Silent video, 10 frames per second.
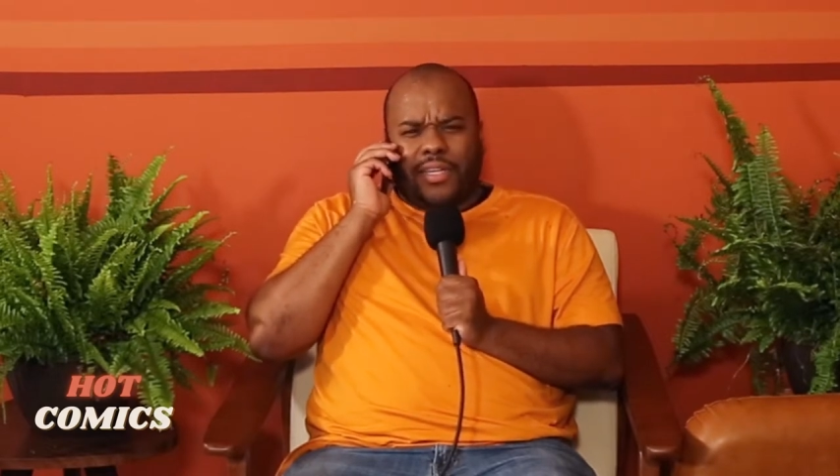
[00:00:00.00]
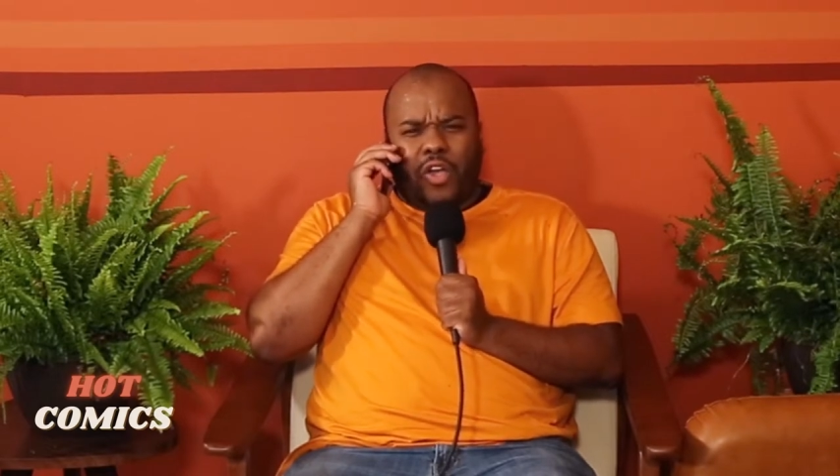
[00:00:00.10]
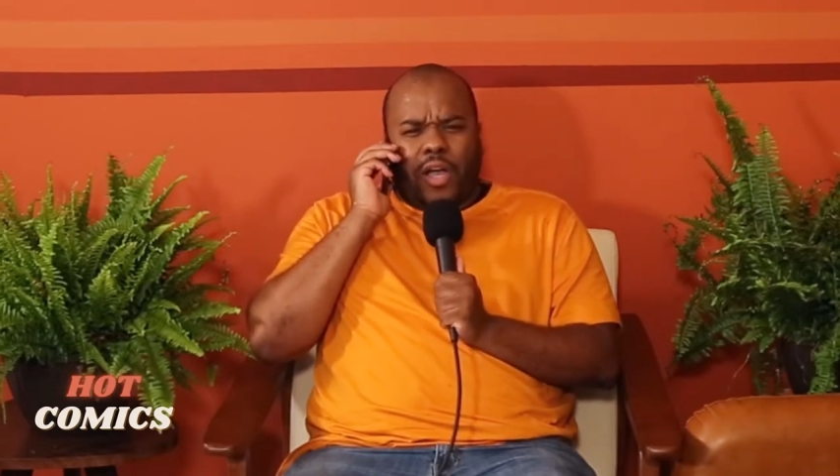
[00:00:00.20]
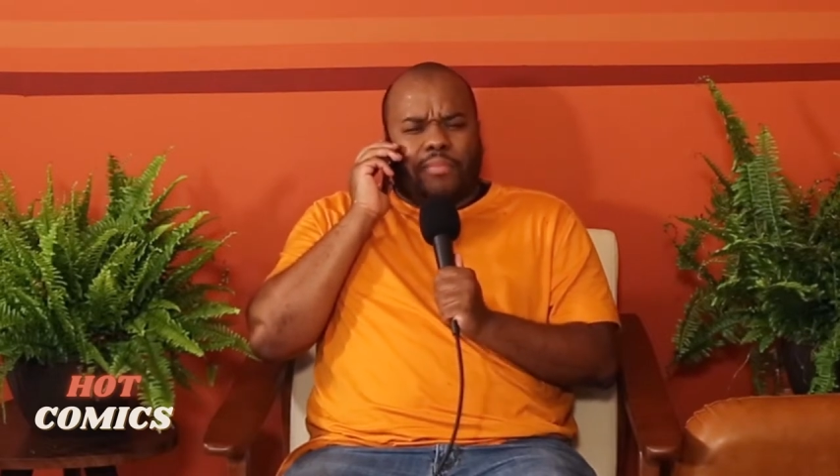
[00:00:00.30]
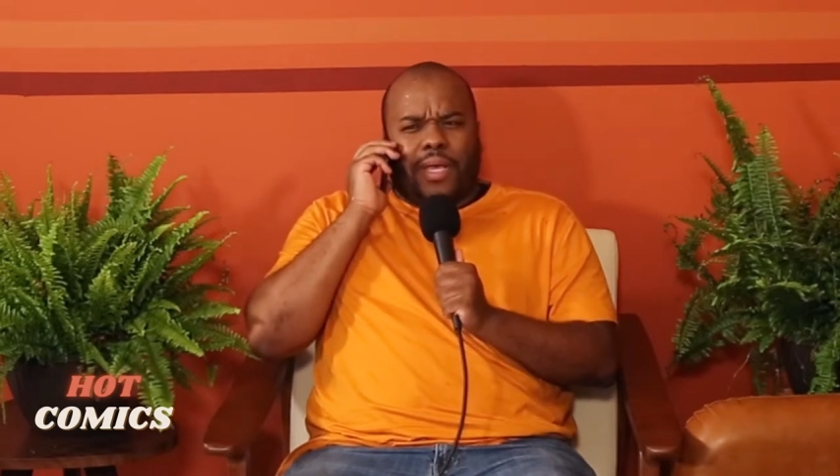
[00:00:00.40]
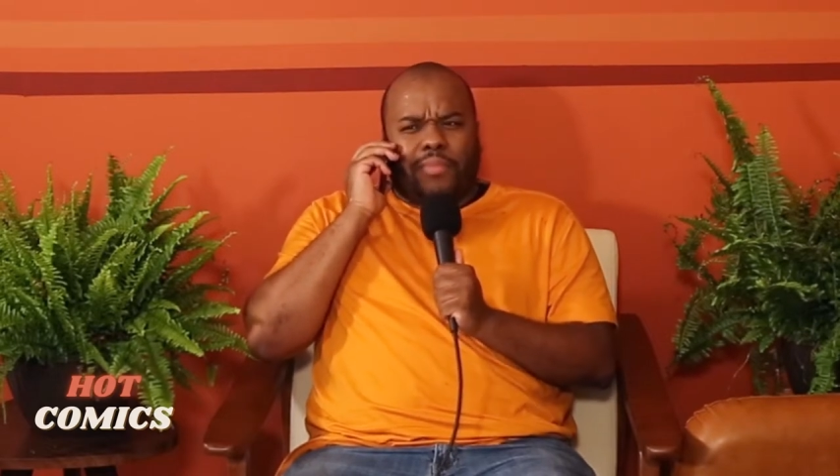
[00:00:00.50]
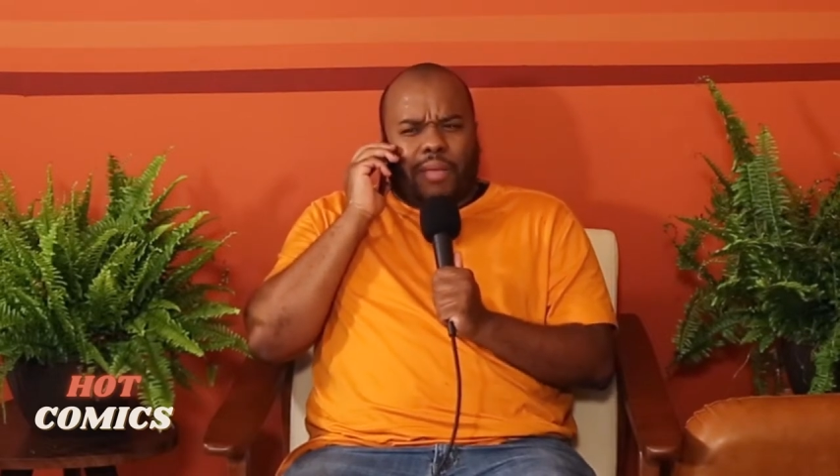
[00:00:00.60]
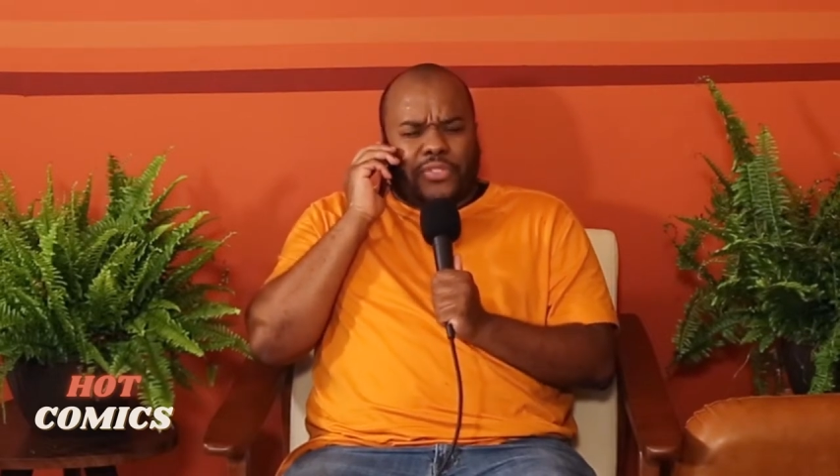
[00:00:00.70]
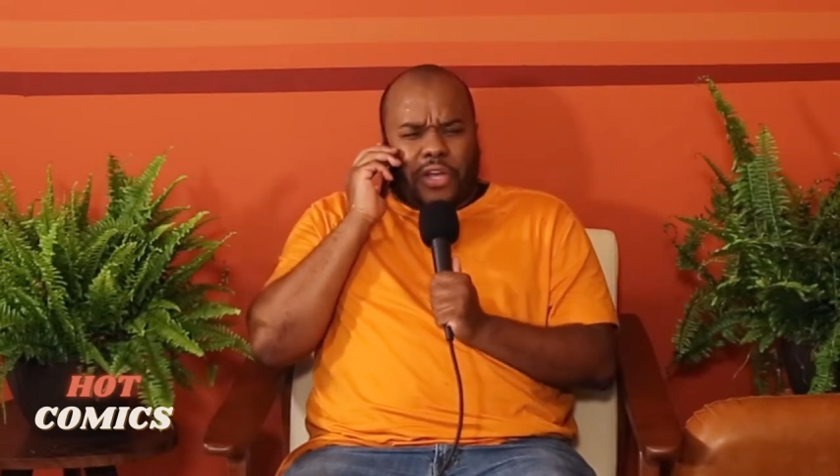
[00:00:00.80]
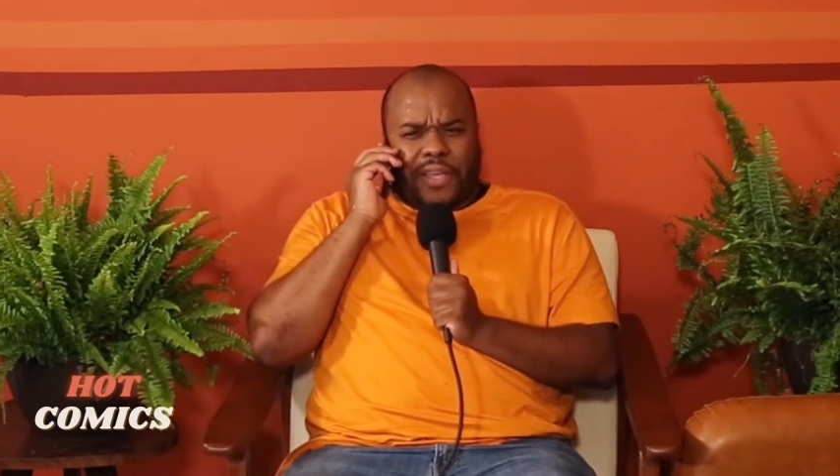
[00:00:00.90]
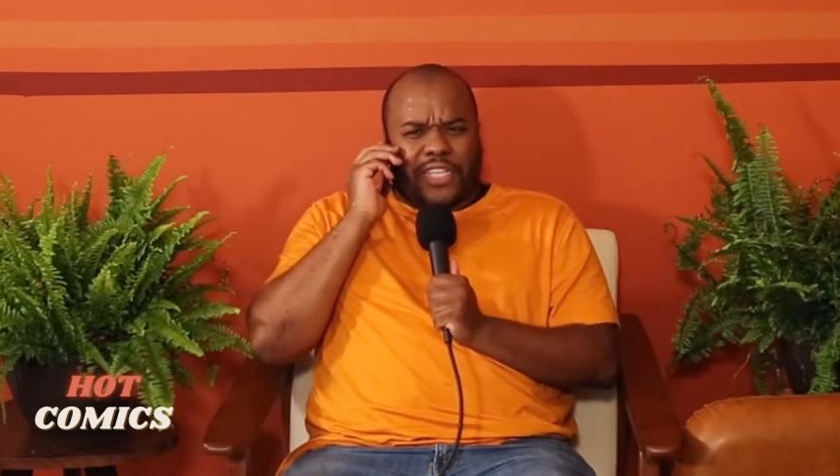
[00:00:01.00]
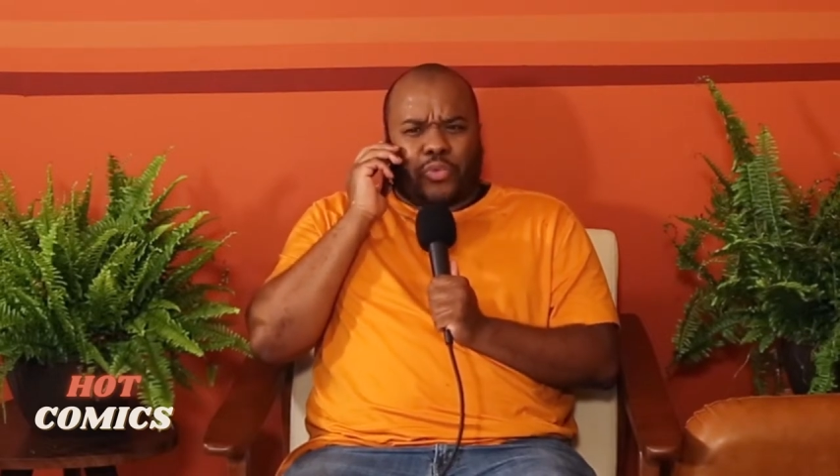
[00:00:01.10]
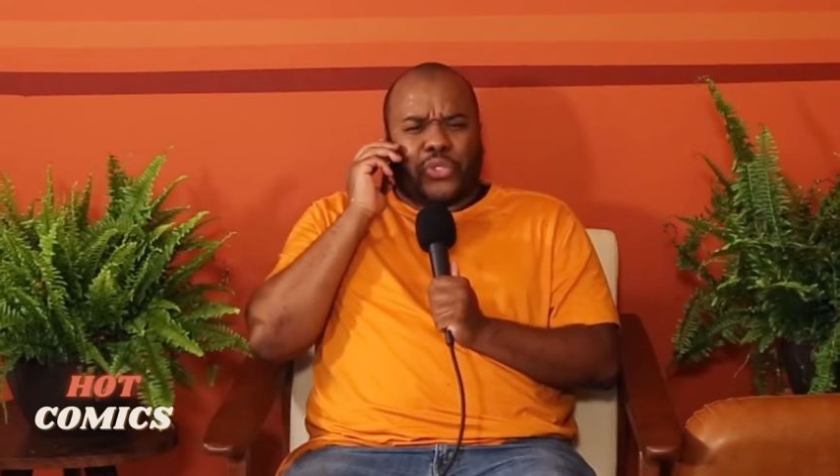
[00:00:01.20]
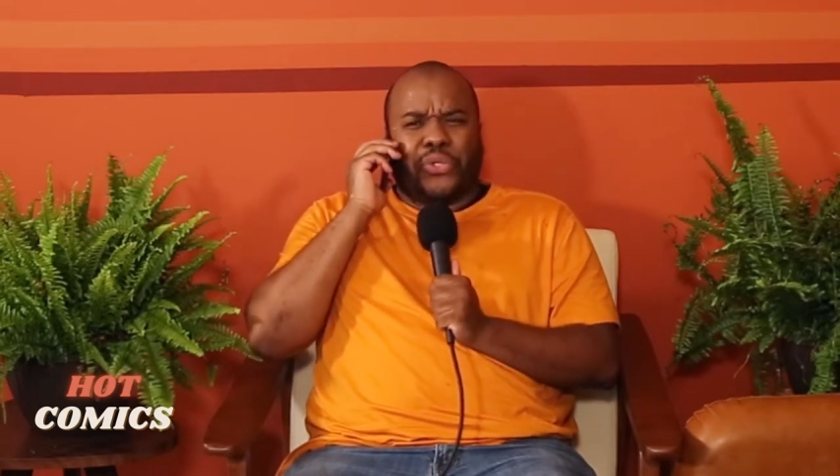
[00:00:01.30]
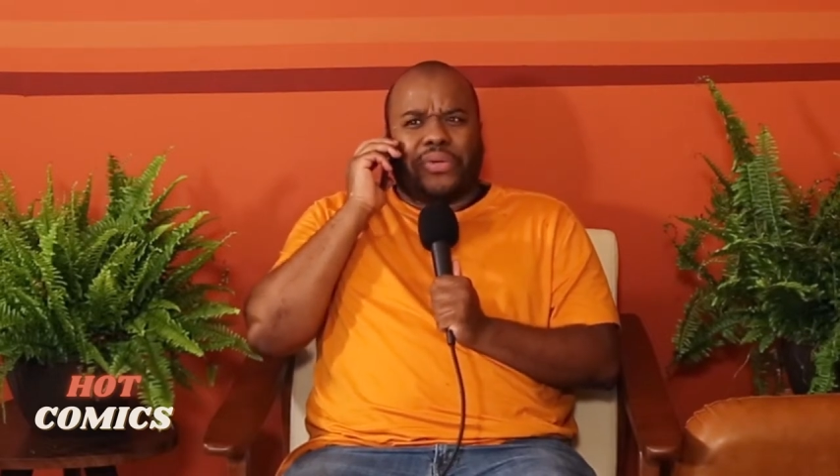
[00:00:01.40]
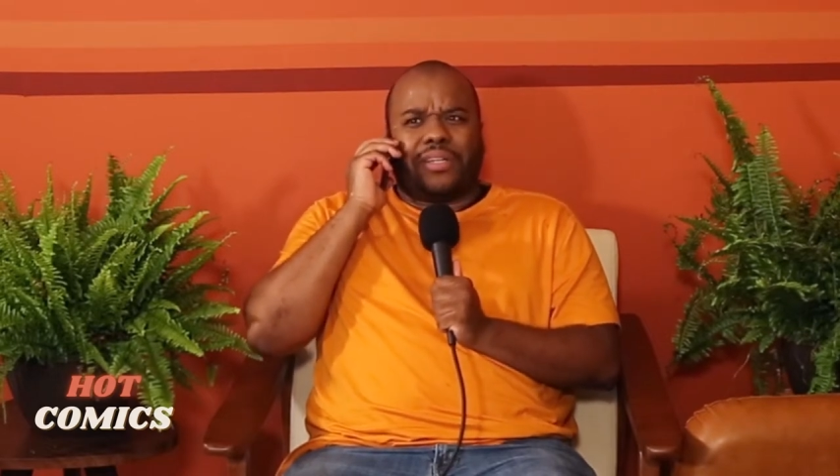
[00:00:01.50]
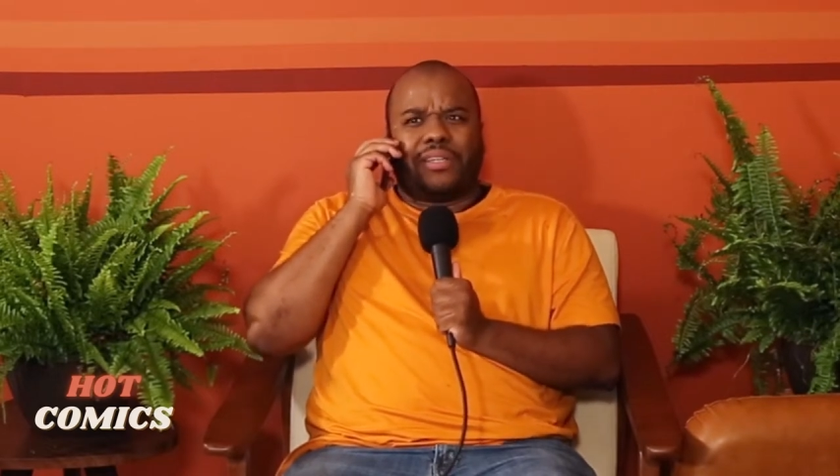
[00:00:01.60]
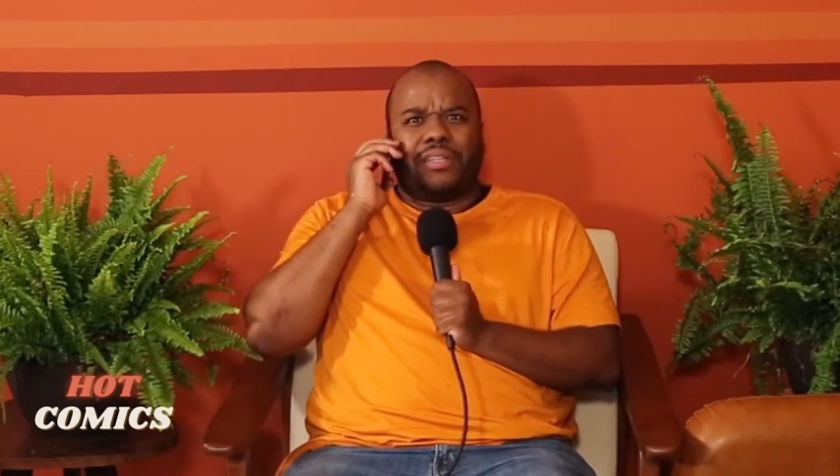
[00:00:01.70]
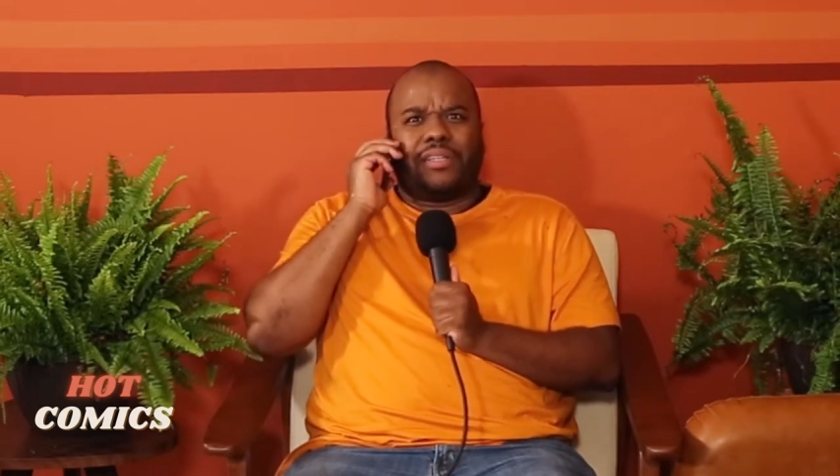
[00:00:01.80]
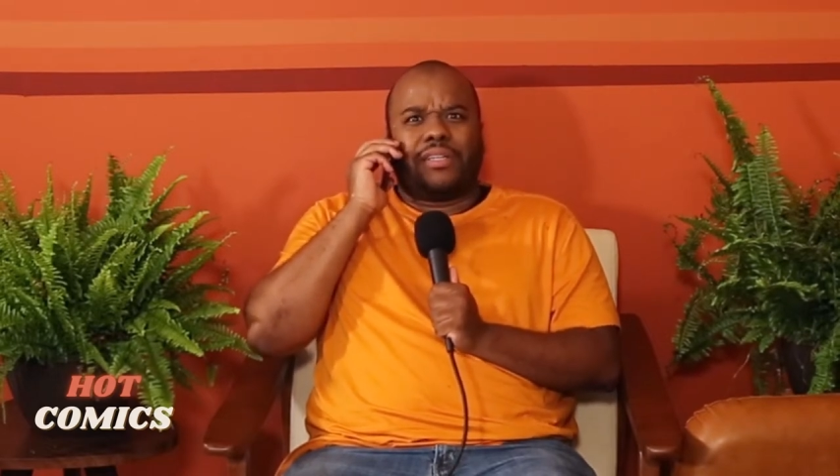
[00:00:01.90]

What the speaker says: I'm sorry. That's rude.